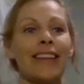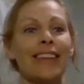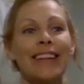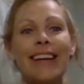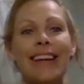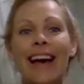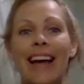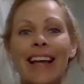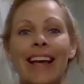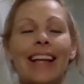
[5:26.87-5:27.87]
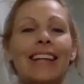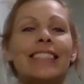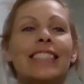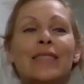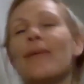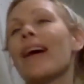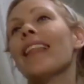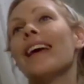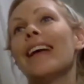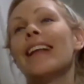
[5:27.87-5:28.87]
and look at it and
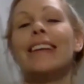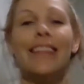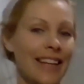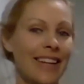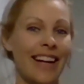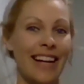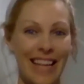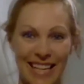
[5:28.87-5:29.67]
smell it and hear it.